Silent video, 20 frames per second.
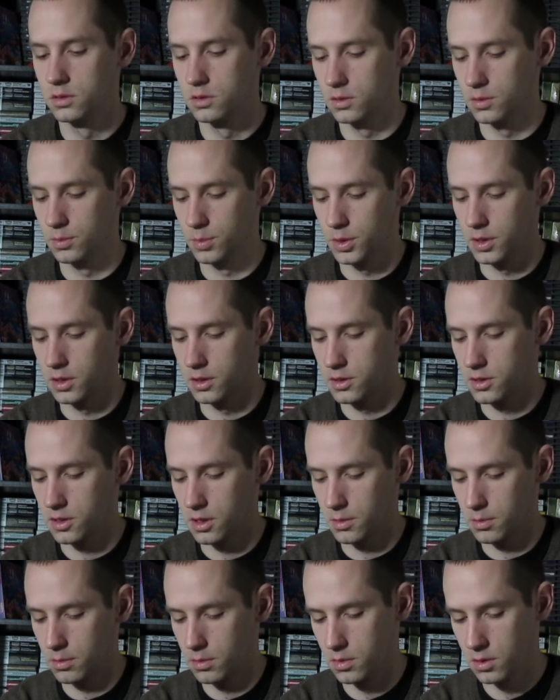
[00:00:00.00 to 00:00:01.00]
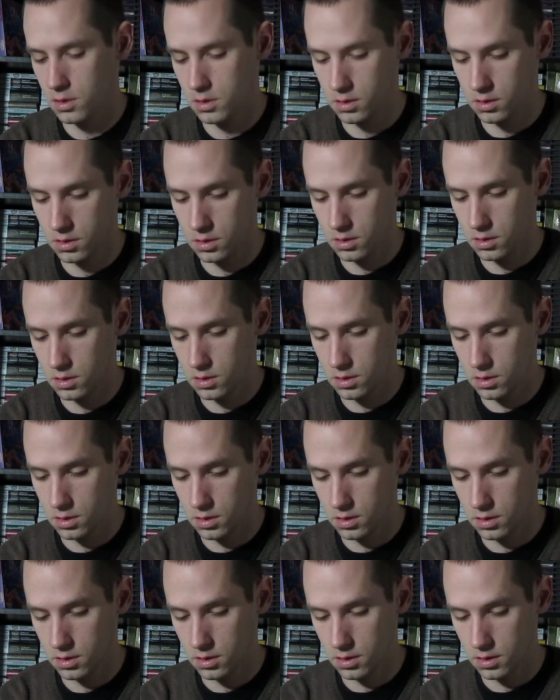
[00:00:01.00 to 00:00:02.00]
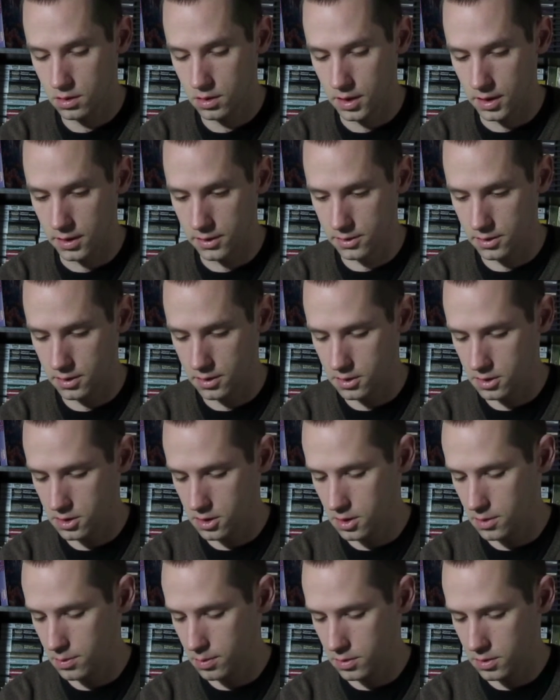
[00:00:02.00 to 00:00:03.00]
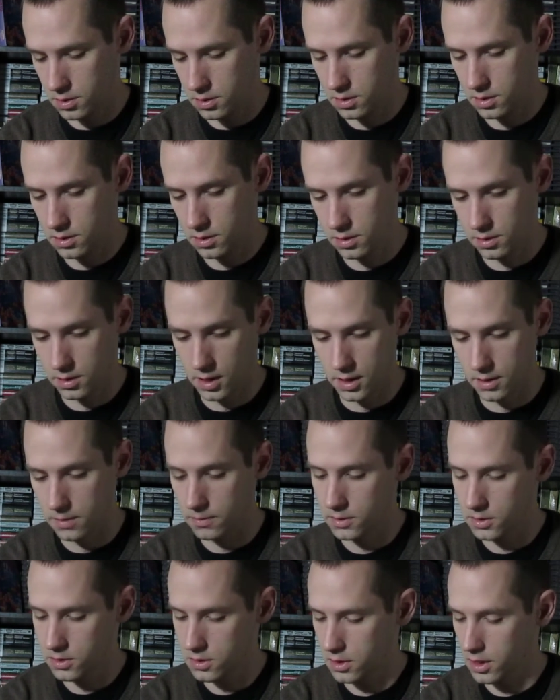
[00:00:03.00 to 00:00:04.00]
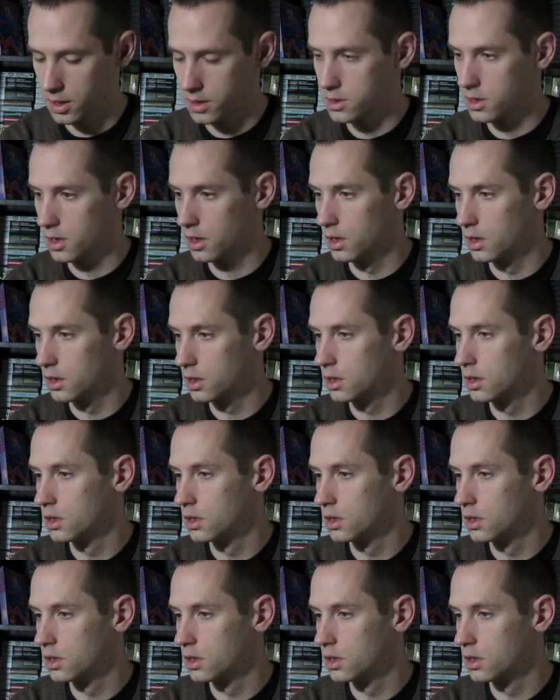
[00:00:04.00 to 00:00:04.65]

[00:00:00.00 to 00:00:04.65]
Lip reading: In pretty good shape. Excellent shape. Not even a scratch on it.